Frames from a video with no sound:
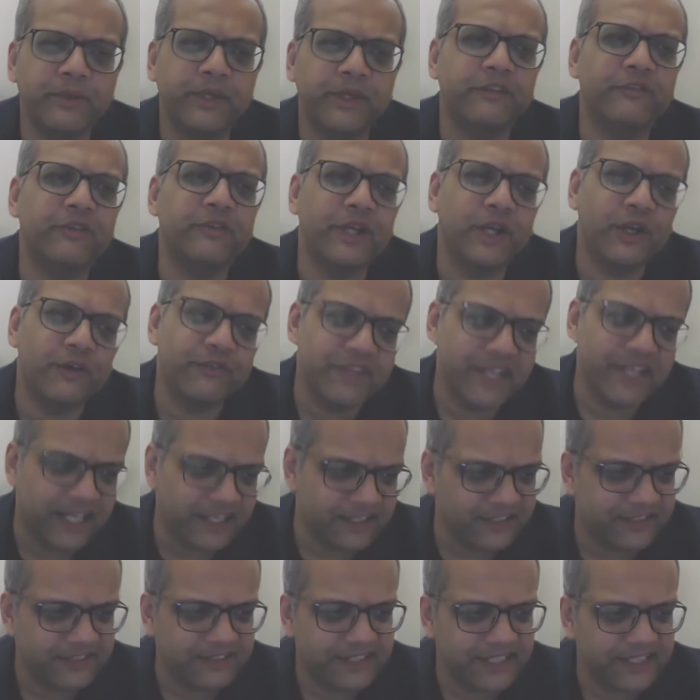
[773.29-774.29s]
because one of the
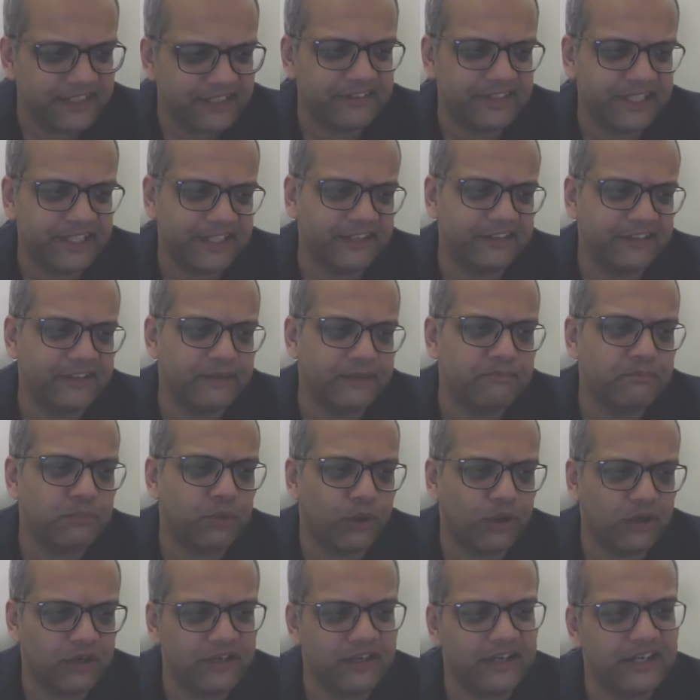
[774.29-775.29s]
other things that is
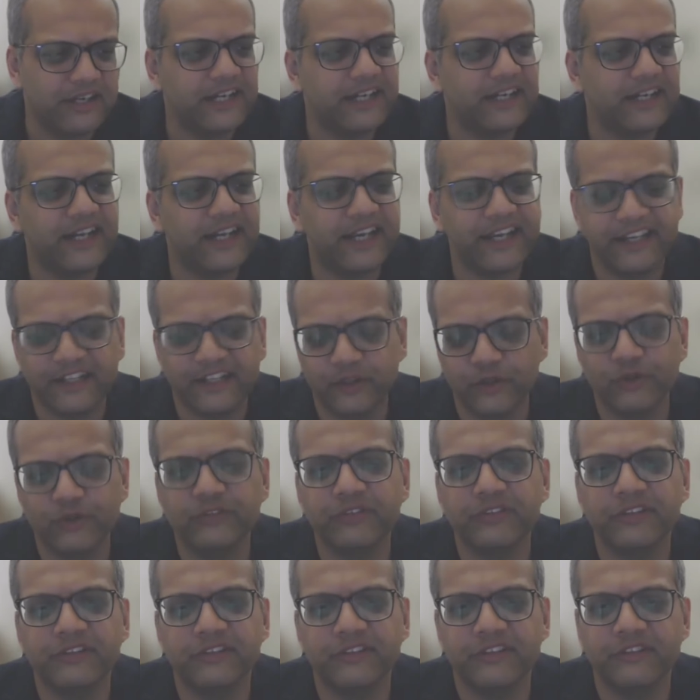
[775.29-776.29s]
important in
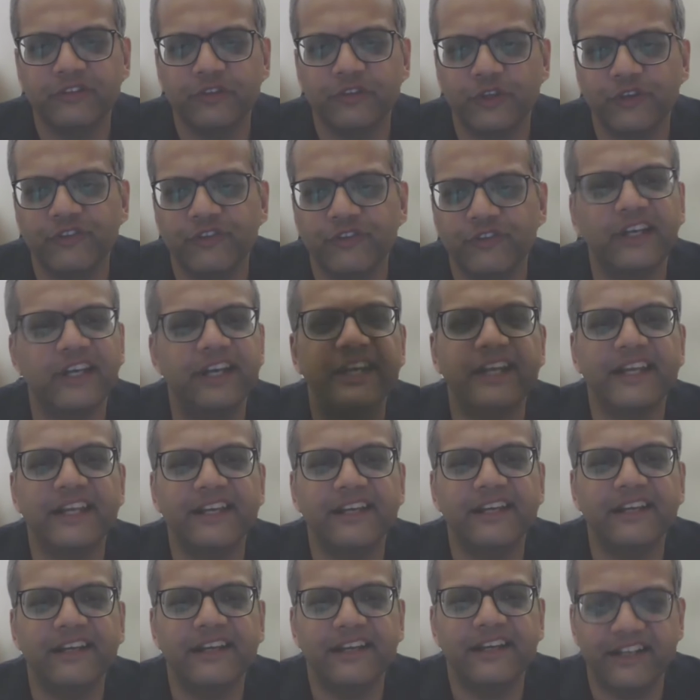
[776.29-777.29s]
diagnosis is sort of
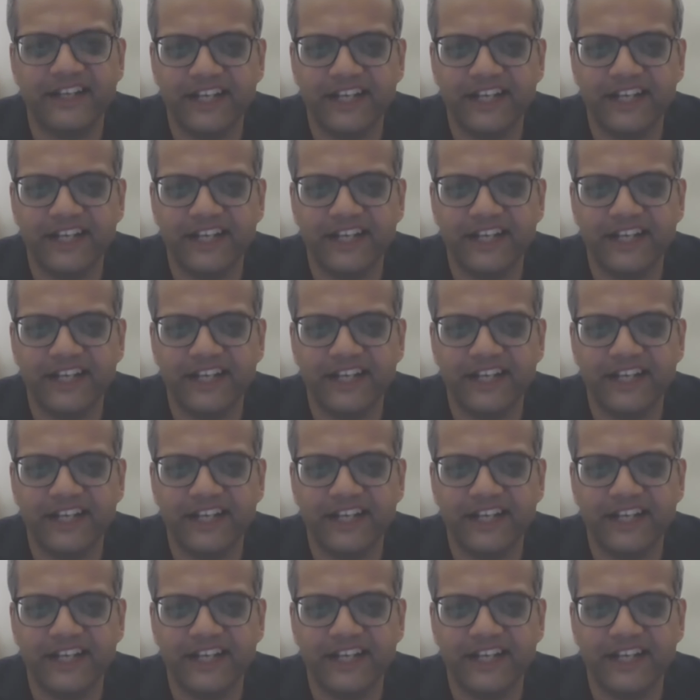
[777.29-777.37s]
clinical